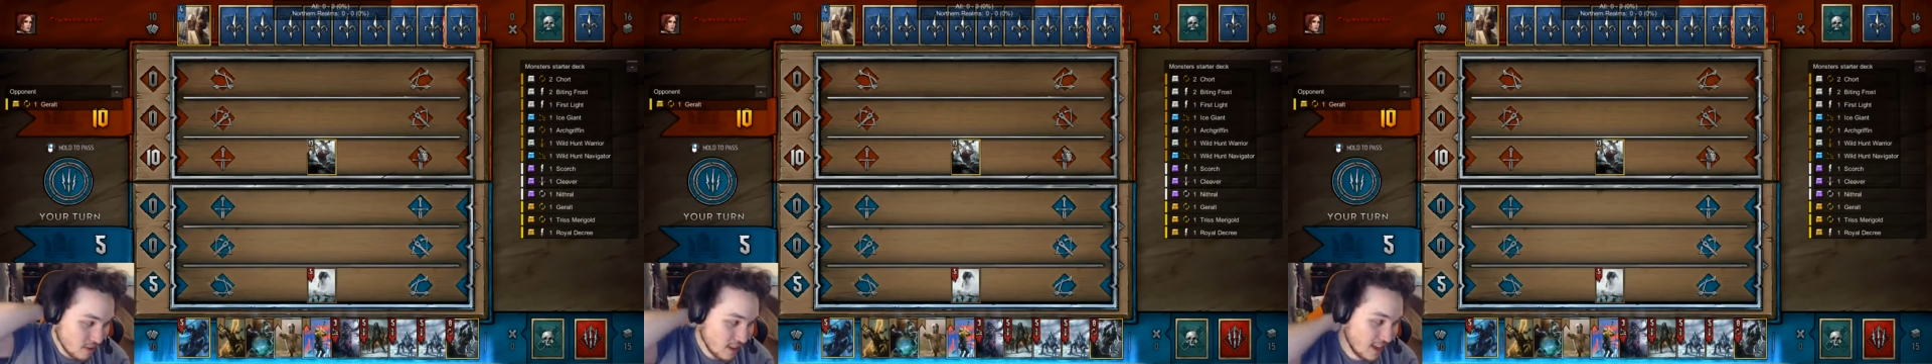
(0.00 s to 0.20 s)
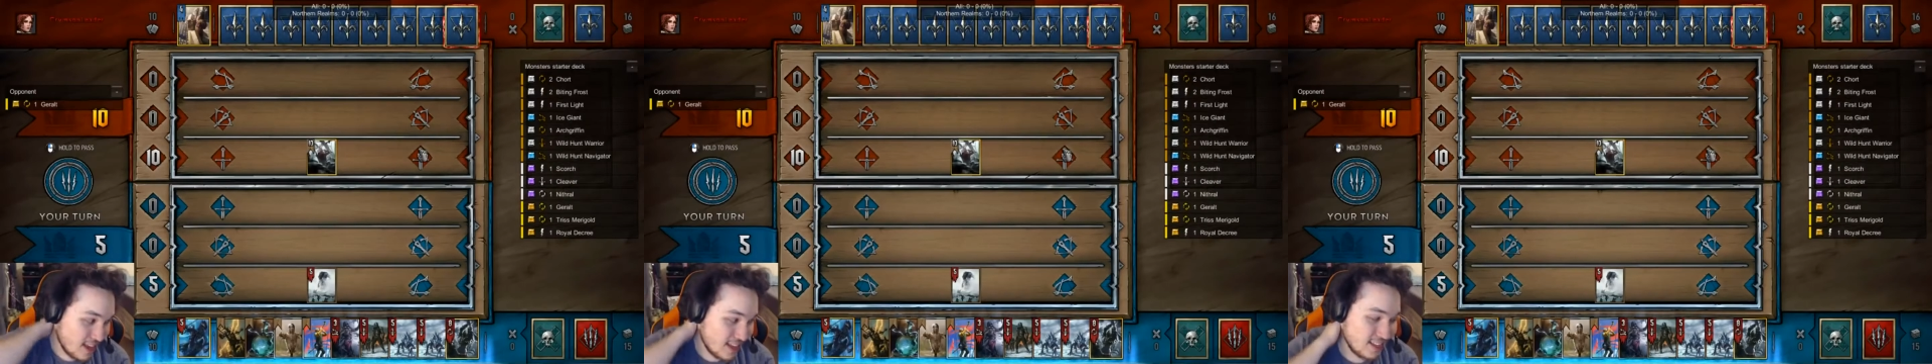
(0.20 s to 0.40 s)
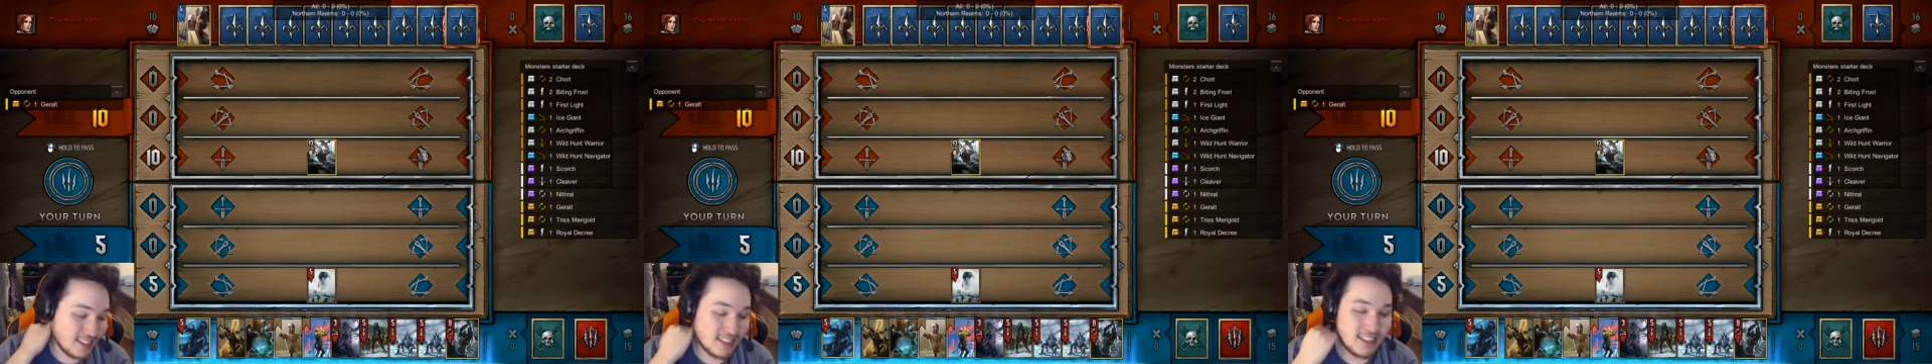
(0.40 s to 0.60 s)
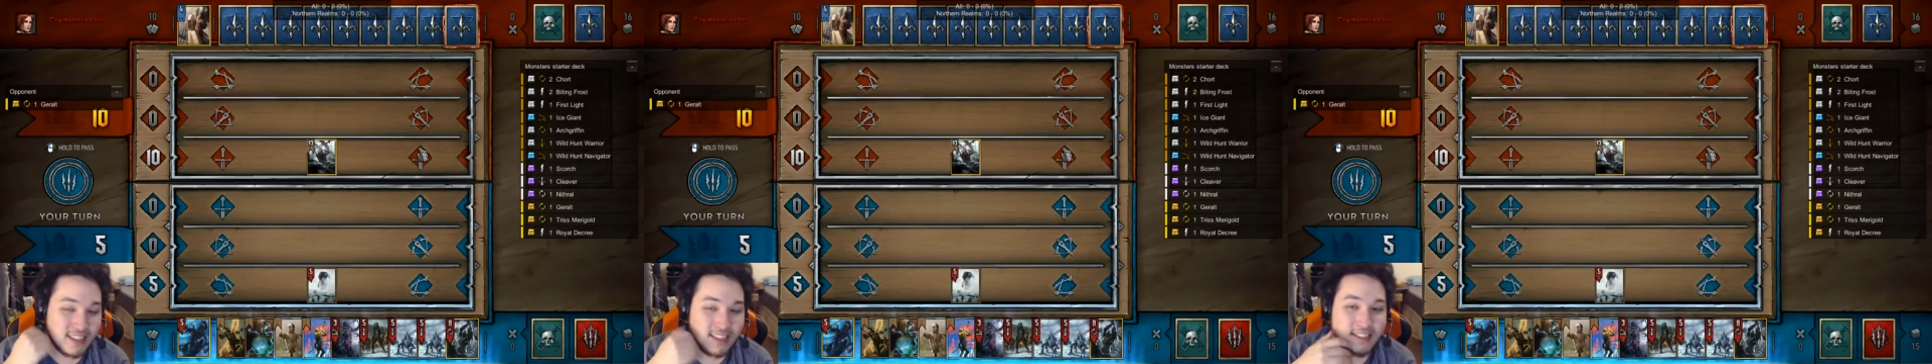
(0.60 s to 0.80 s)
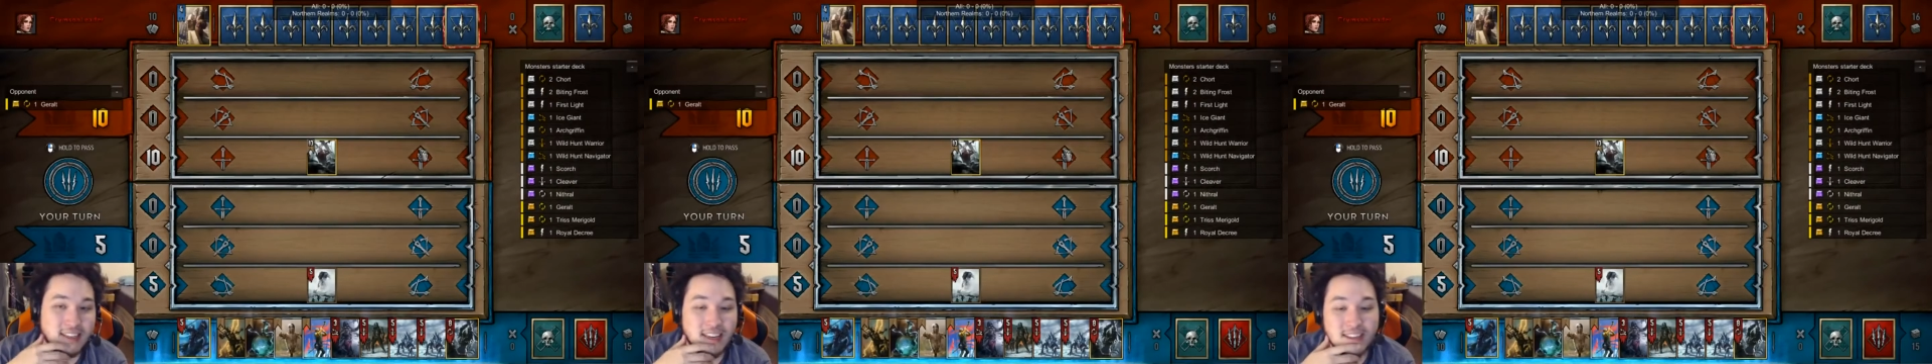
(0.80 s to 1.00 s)
And in
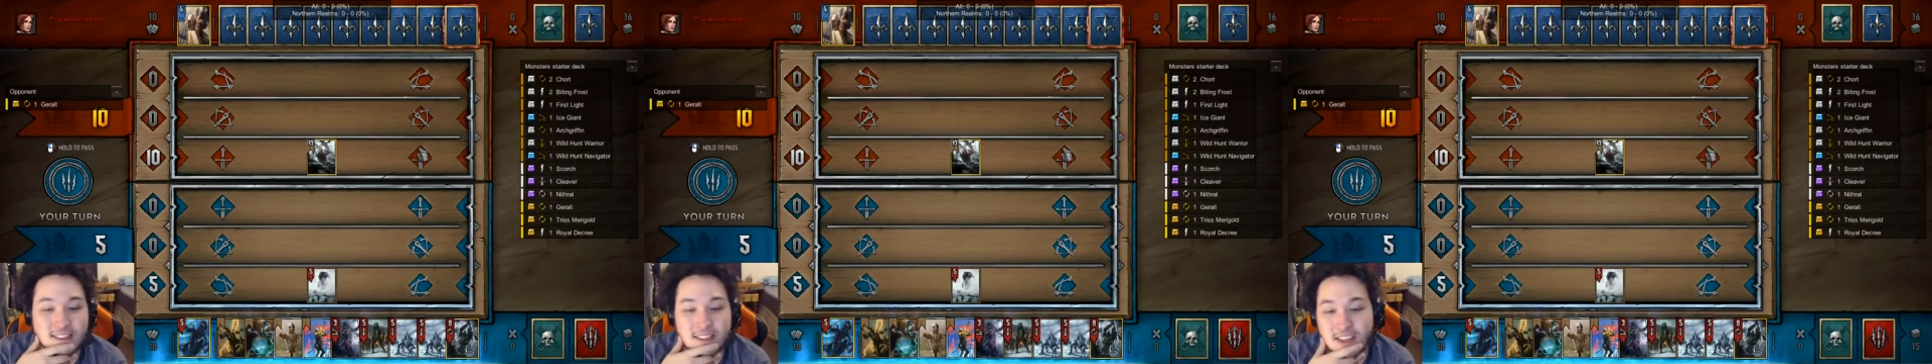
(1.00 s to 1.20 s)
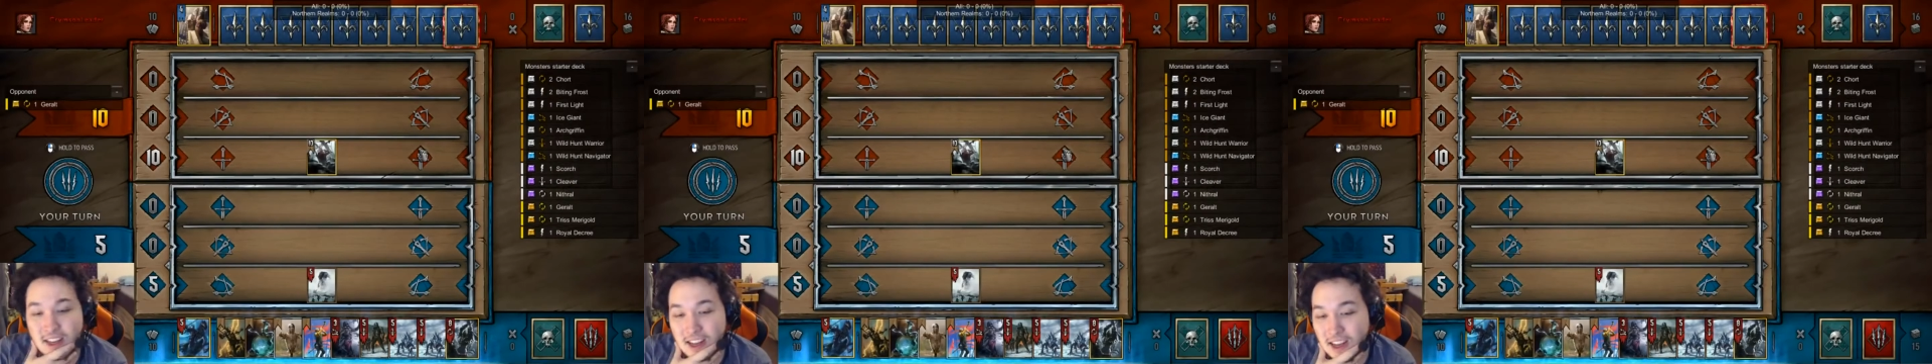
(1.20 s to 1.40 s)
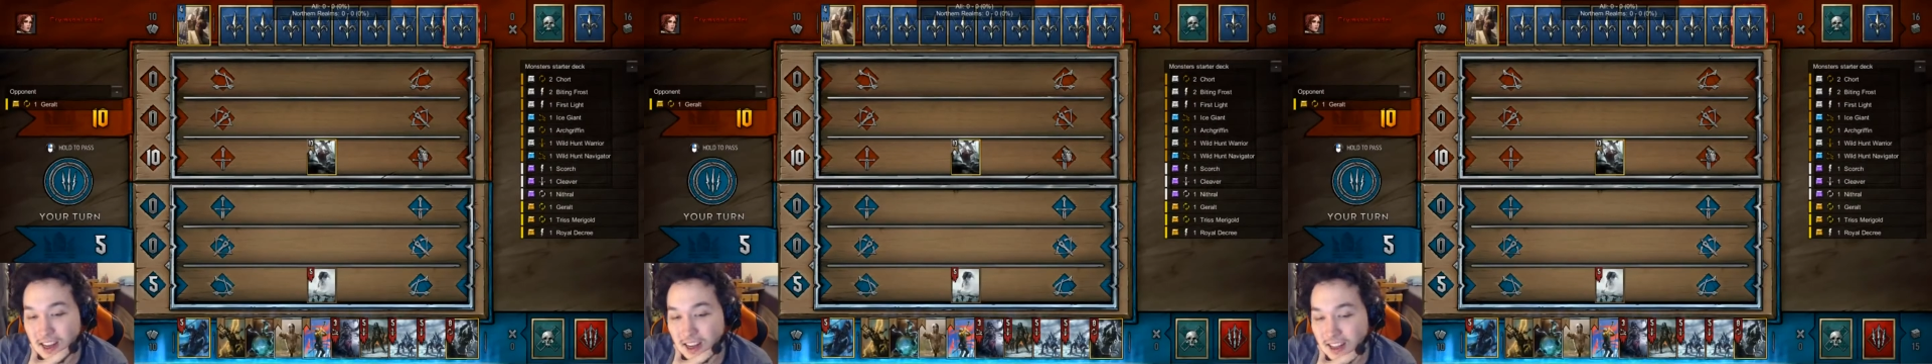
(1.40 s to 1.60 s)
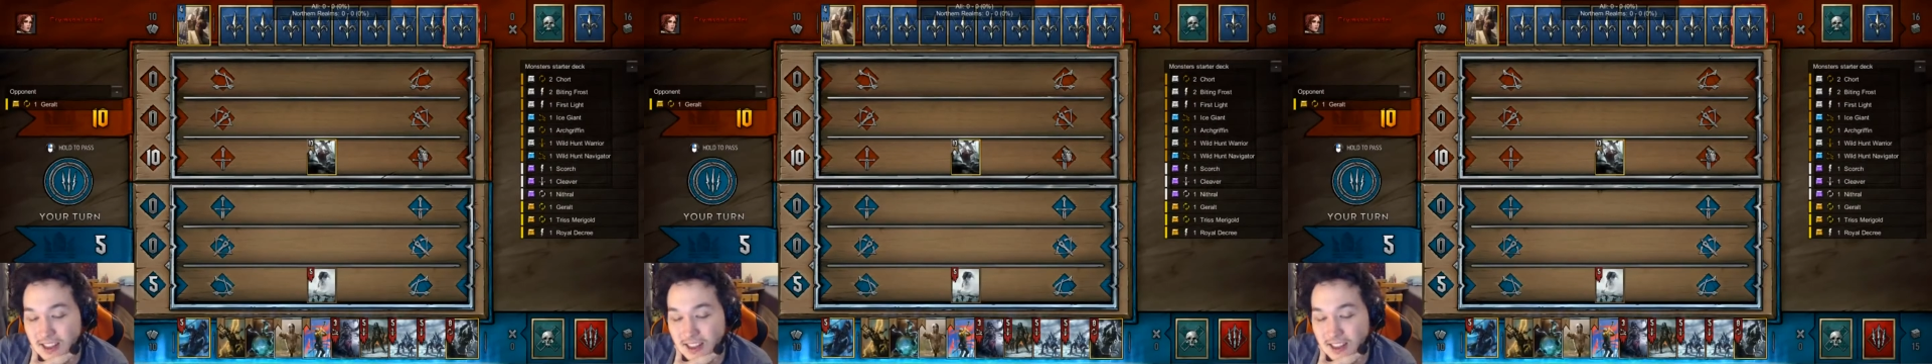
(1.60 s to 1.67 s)
his case, a